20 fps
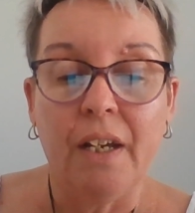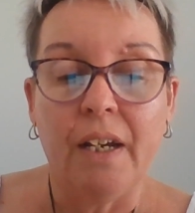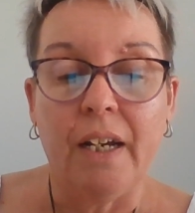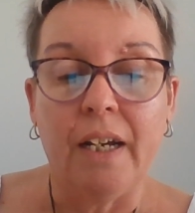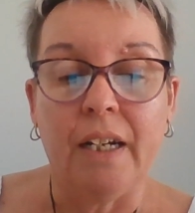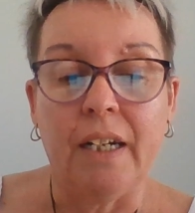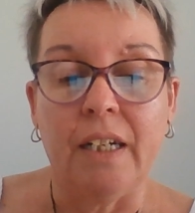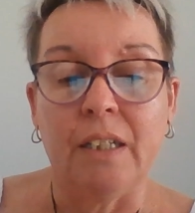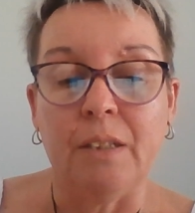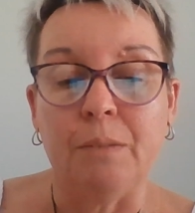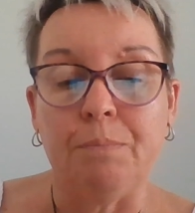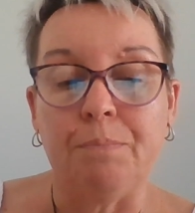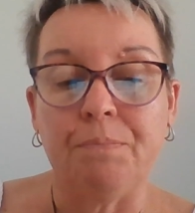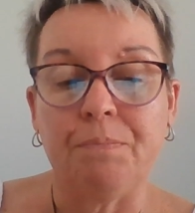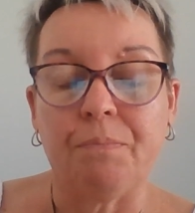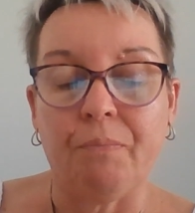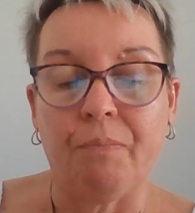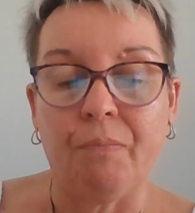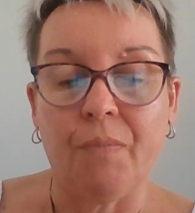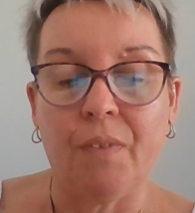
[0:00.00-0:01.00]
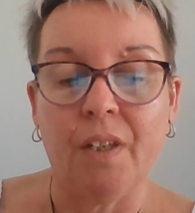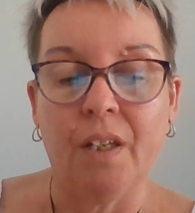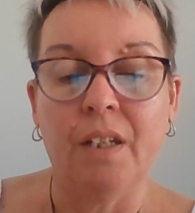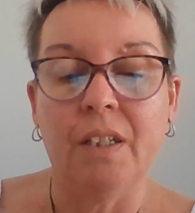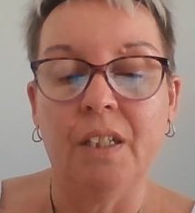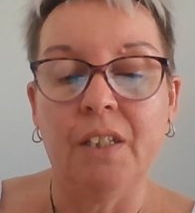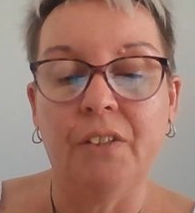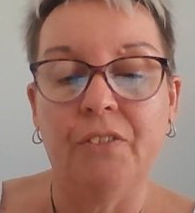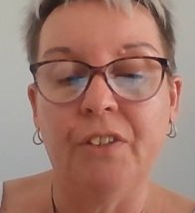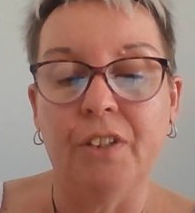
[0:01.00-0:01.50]

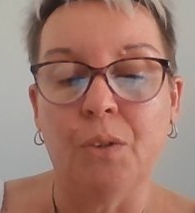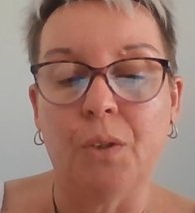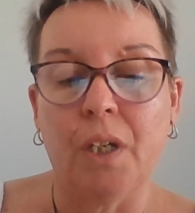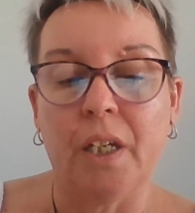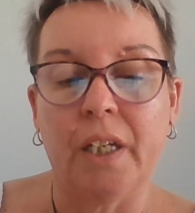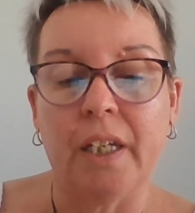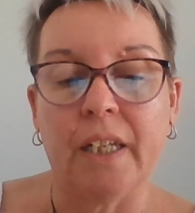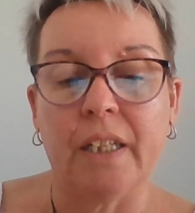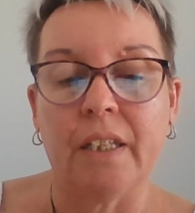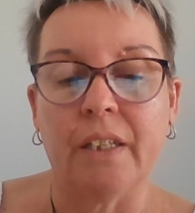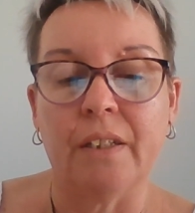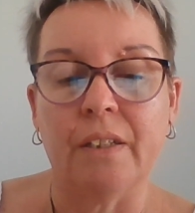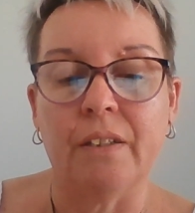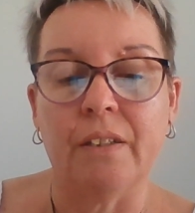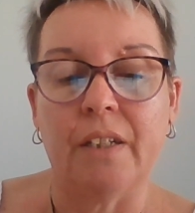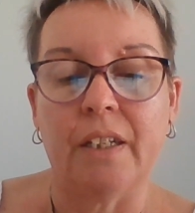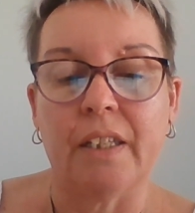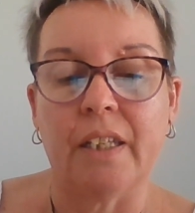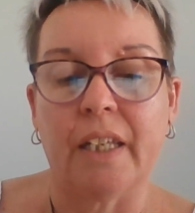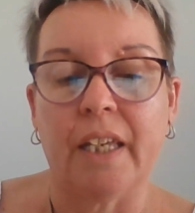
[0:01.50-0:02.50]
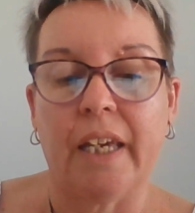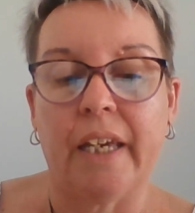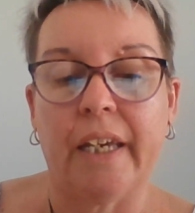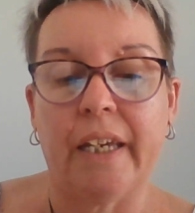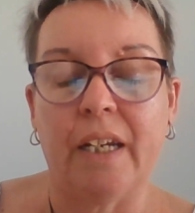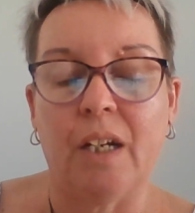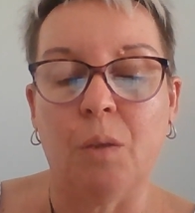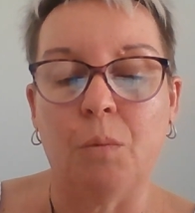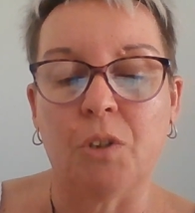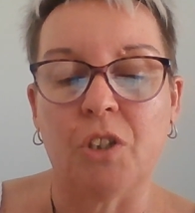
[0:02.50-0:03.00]
If you're looking at the
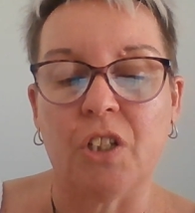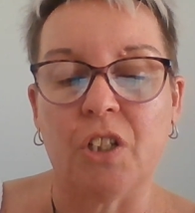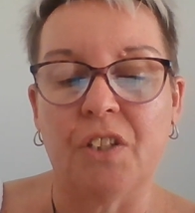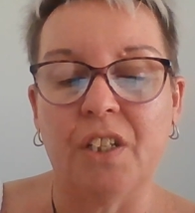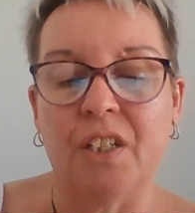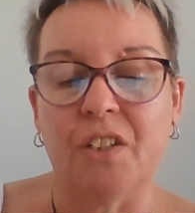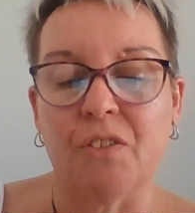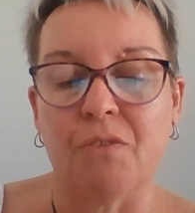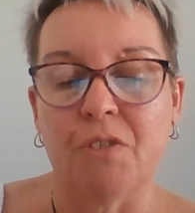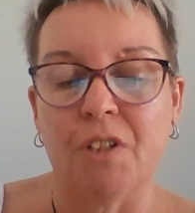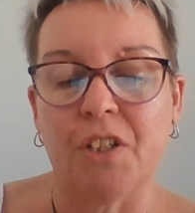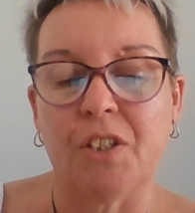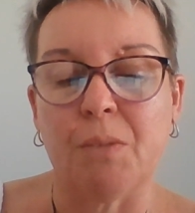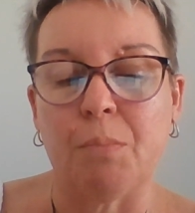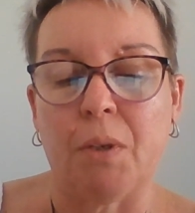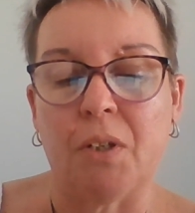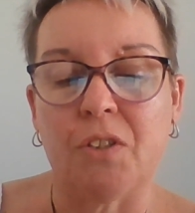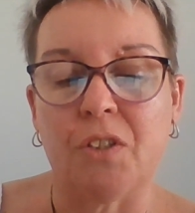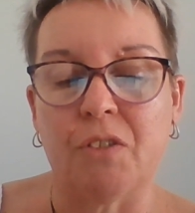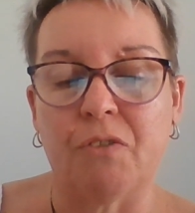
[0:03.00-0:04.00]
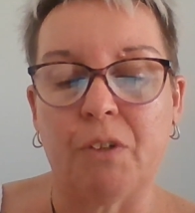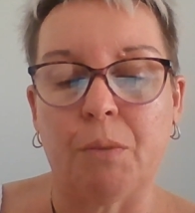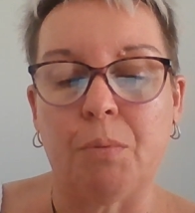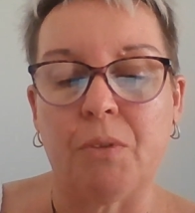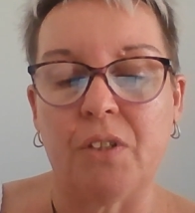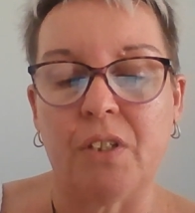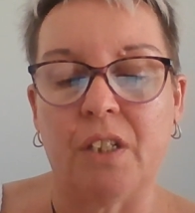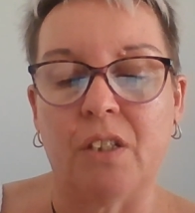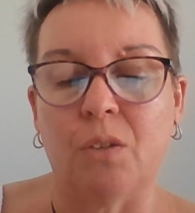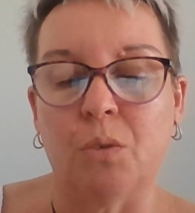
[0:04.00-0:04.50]
cow, which I think is really supposed to
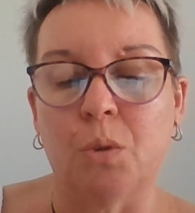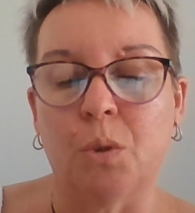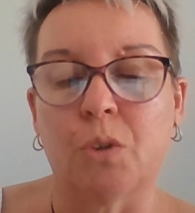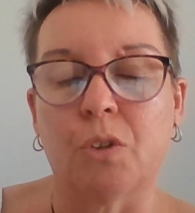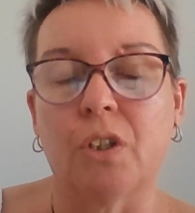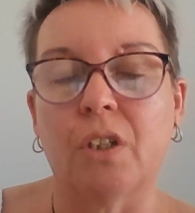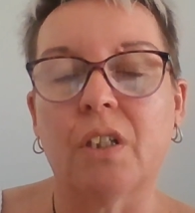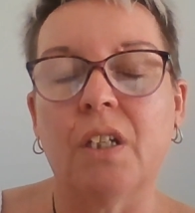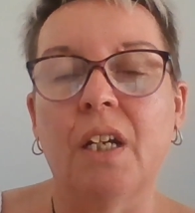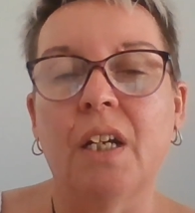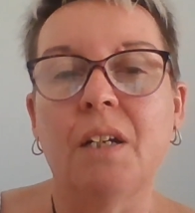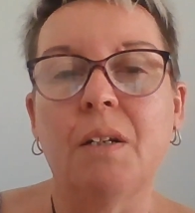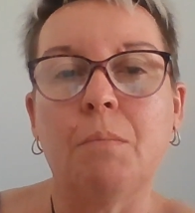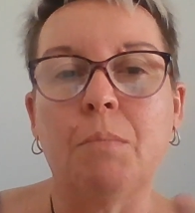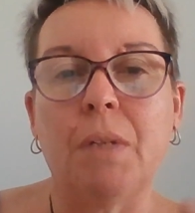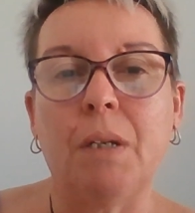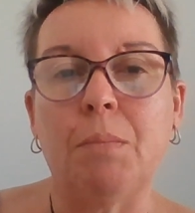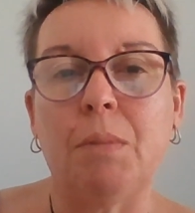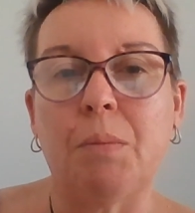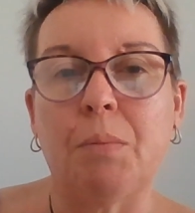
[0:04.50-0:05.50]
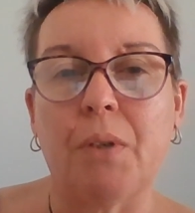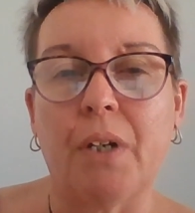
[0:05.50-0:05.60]
represent the auroch, maybe